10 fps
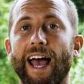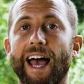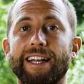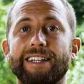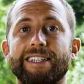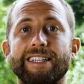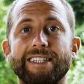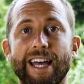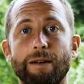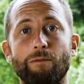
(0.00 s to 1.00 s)
And it's the
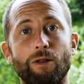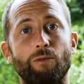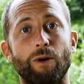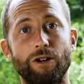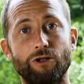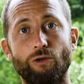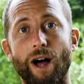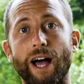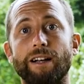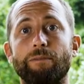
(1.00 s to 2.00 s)
same with when you're
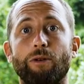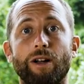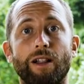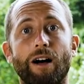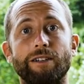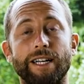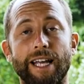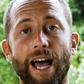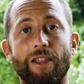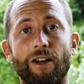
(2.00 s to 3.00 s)
trying to put it all
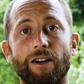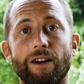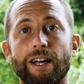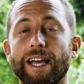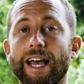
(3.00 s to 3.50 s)
together,